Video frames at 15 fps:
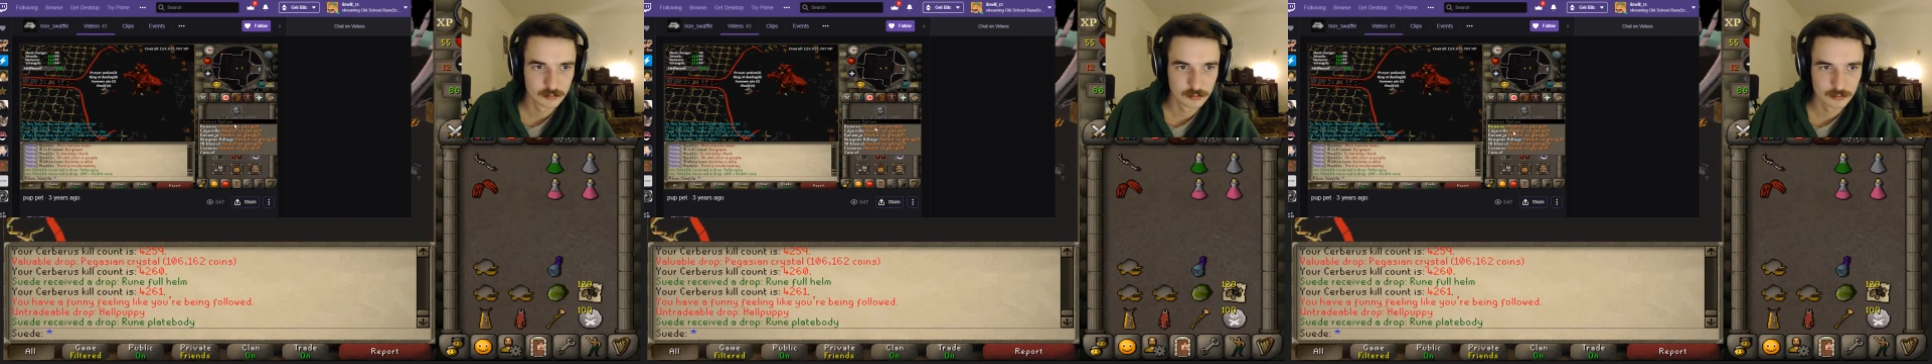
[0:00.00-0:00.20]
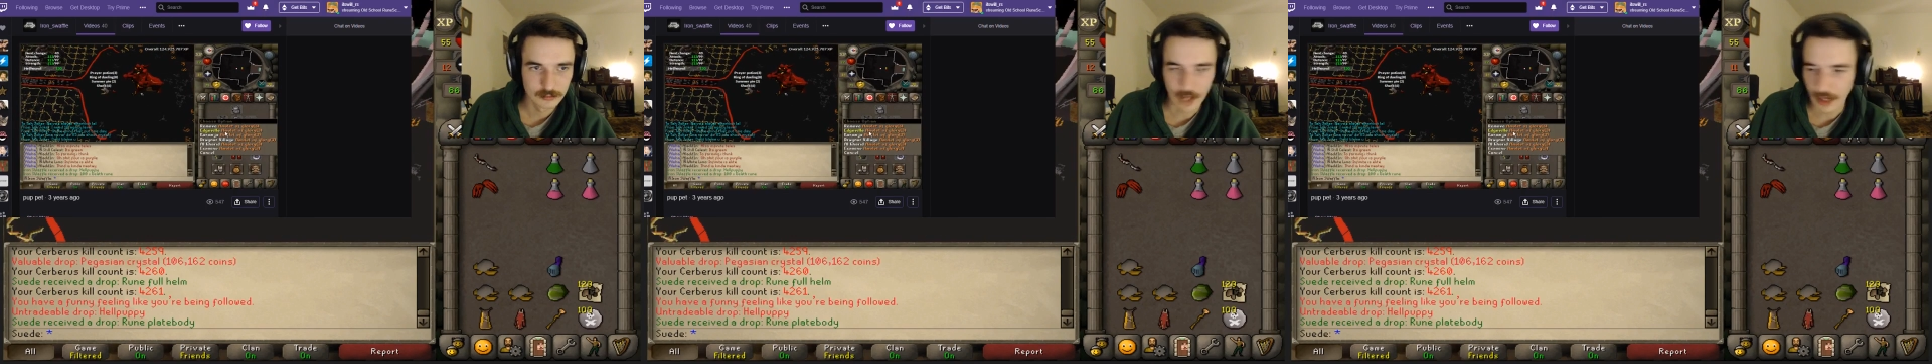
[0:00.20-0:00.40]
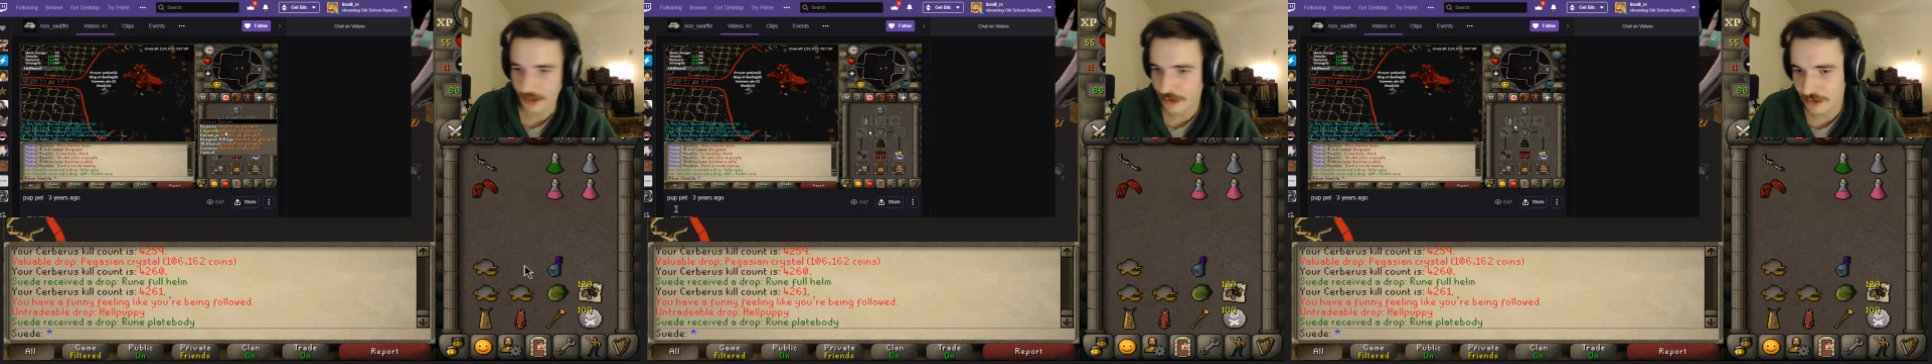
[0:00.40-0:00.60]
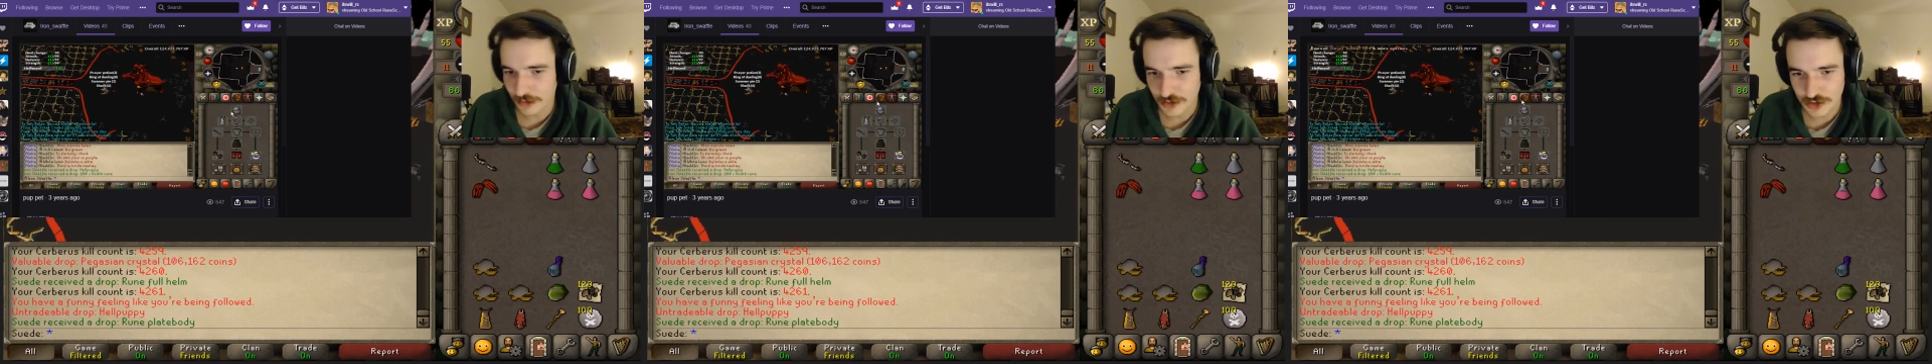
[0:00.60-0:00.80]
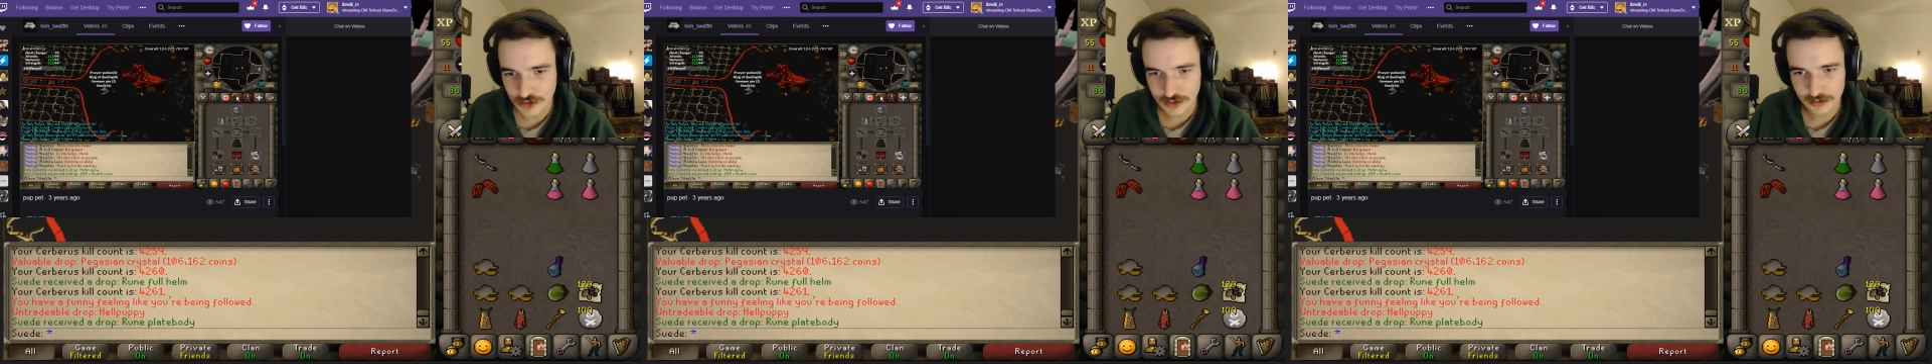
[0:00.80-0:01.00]
I literally
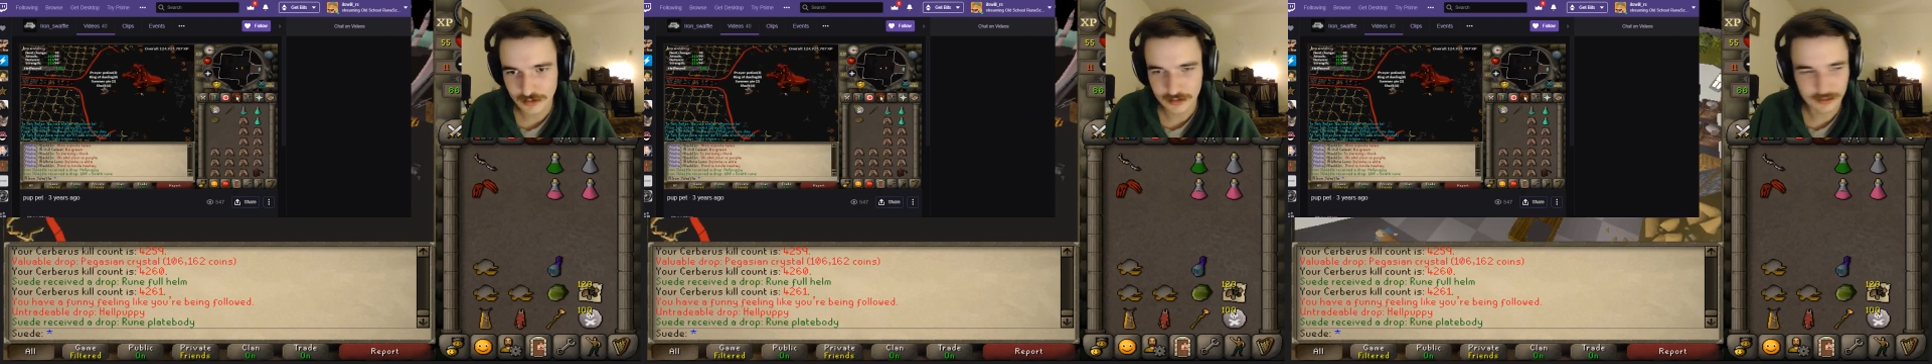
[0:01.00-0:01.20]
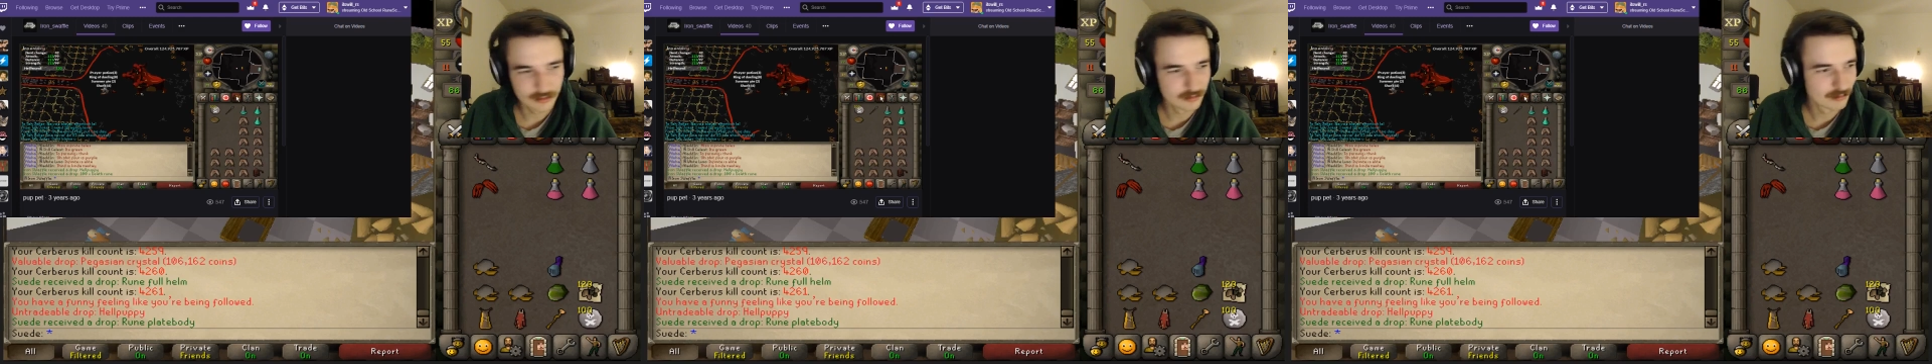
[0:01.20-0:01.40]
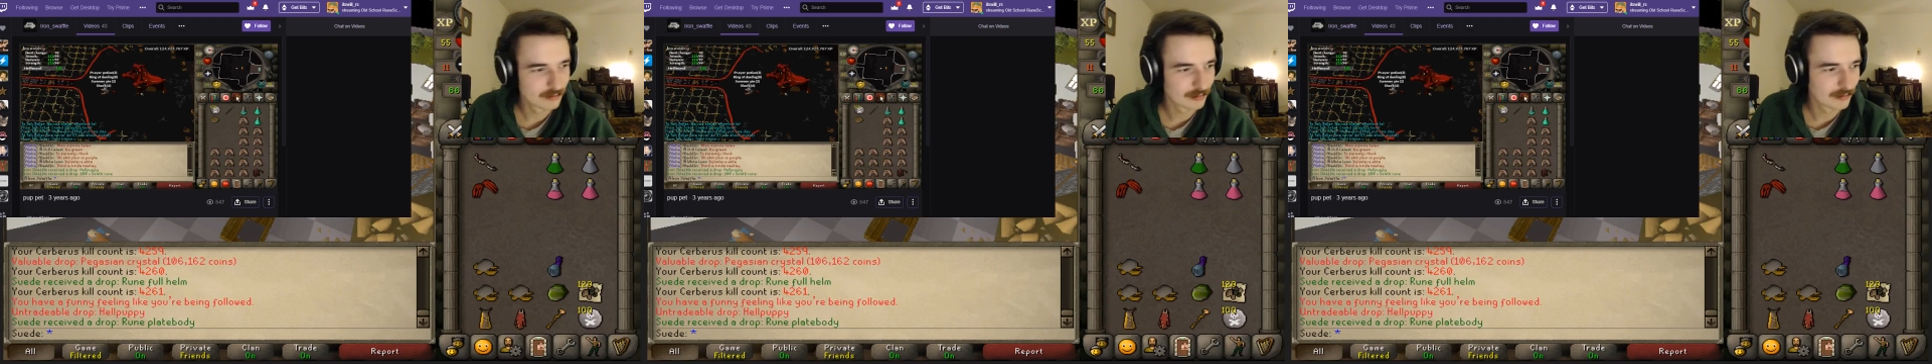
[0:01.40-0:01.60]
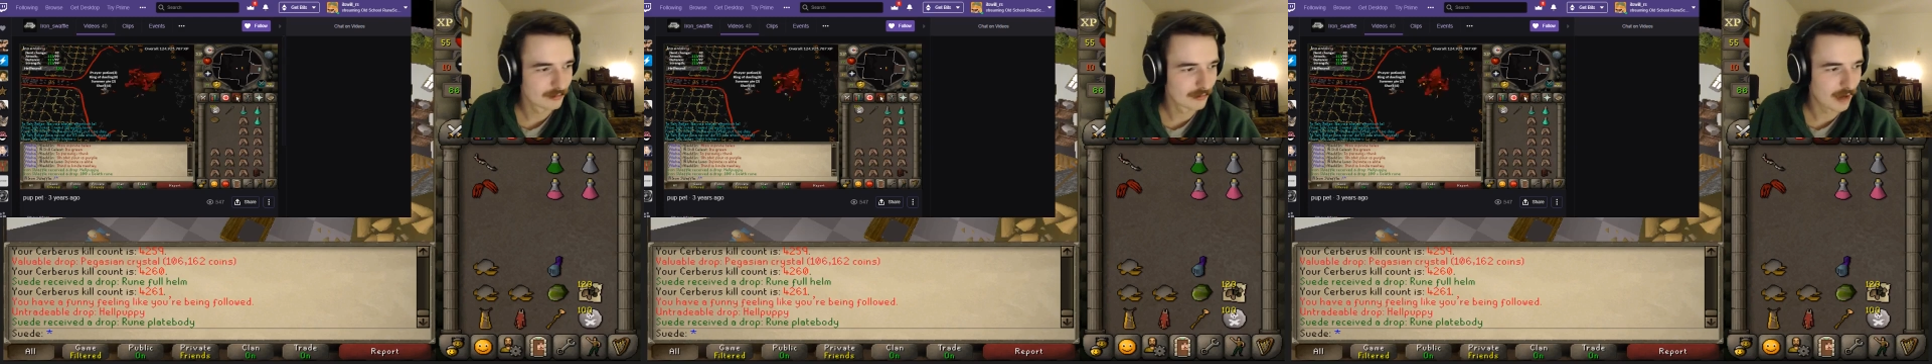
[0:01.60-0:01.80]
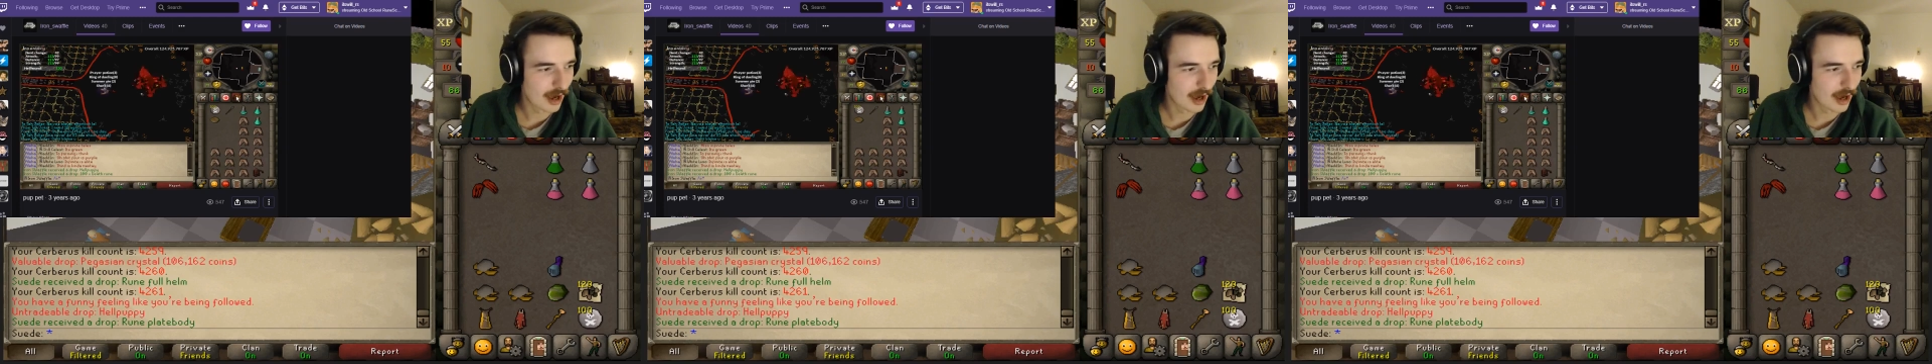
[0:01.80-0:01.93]
just, I,